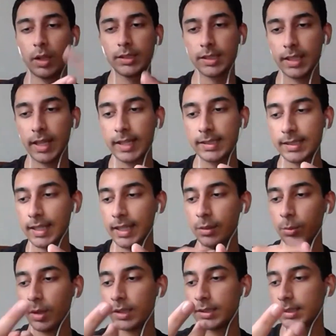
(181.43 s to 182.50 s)
one's an essay,
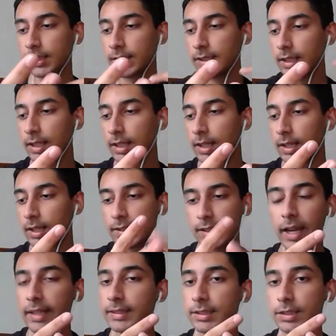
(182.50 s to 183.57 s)
one's
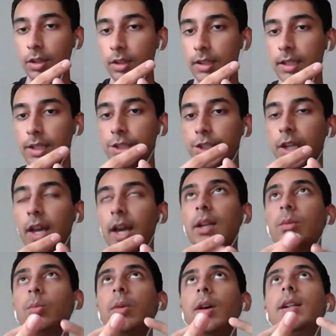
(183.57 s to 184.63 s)
science knowledge,
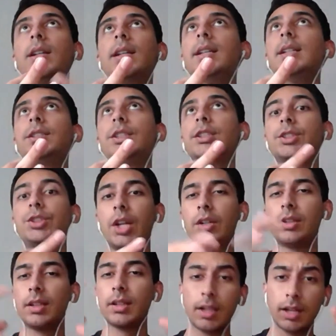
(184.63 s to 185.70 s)
and one is just
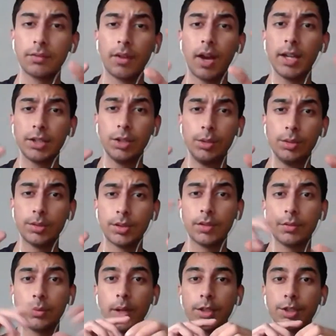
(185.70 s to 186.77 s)
general kind of IQ sort
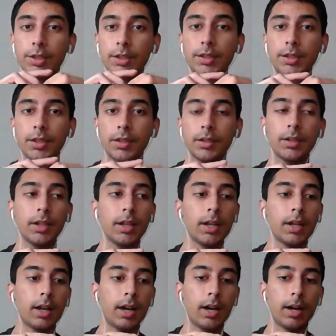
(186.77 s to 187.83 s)
of questions. So
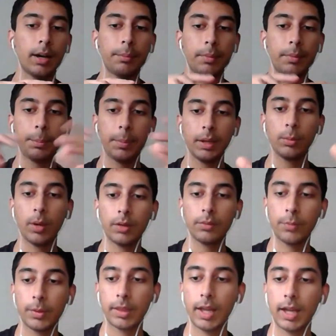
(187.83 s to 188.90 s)
the big one
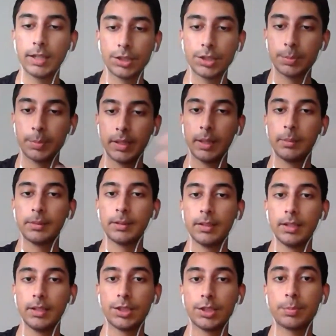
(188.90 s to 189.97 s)
for that is just being able to,
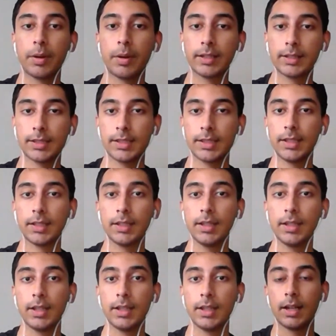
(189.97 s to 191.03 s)
is just practicing,
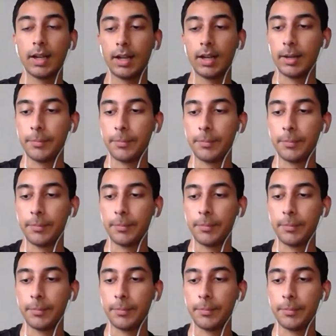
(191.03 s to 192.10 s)

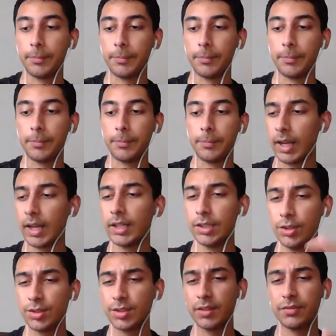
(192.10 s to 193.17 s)
practicing the sort of getting
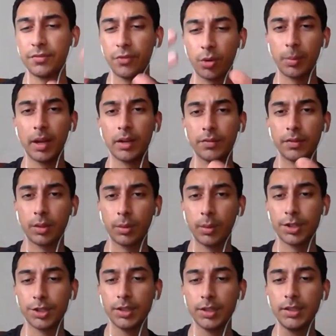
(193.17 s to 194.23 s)
used to the format of the
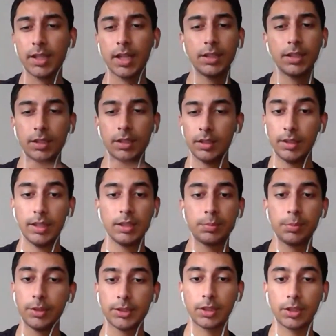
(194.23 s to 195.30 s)
questions. And these
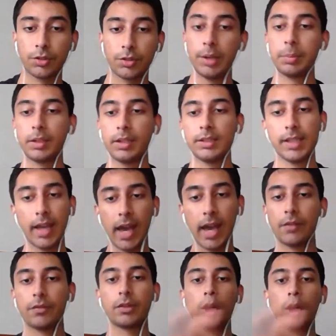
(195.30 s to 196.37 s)
books are great because they
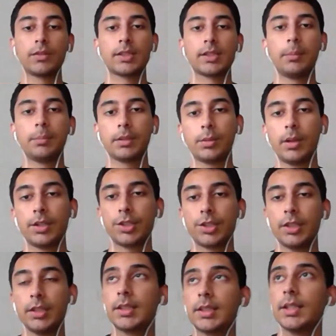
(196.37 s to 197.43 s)
have a lot of sample
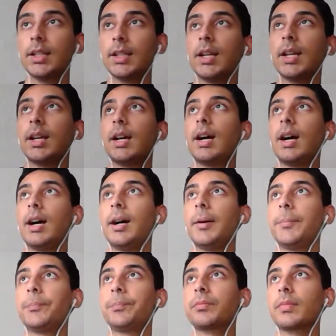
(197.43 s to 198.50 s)
questions.
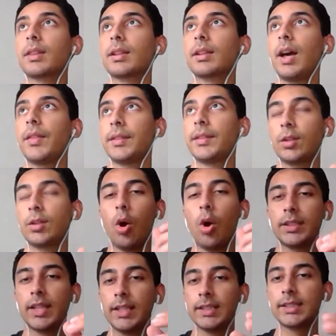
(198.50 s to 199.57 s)
I think the
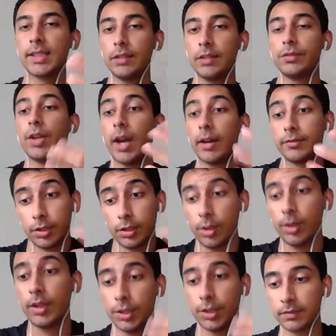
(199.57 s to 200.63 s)
content itself, you have to
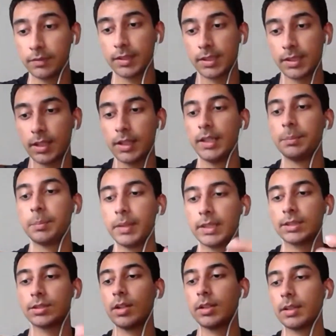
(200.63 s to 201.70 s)
know it and you have to study it, but
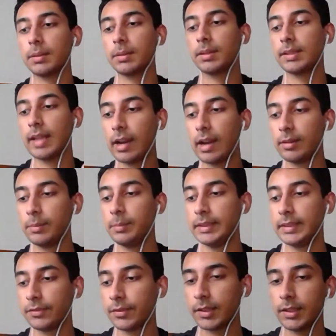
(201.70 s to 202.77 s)
it's not terribly
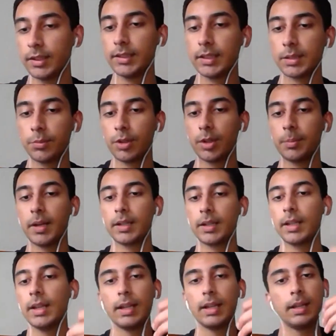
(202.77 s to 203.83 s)
difficult. It's more about
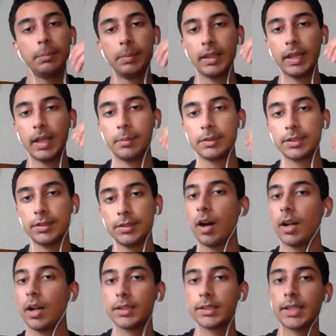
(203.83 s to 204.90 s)
being able to
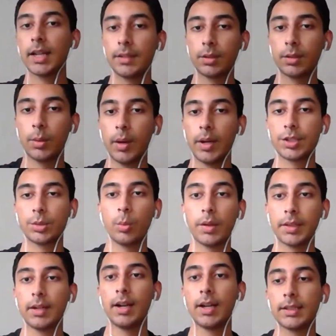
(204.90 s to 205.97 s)
understand the question,
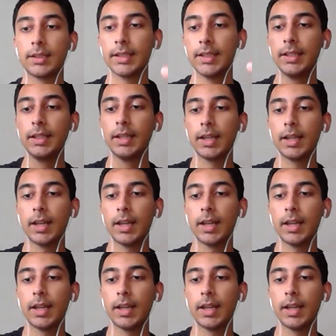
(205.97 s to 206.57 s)
what they're asking,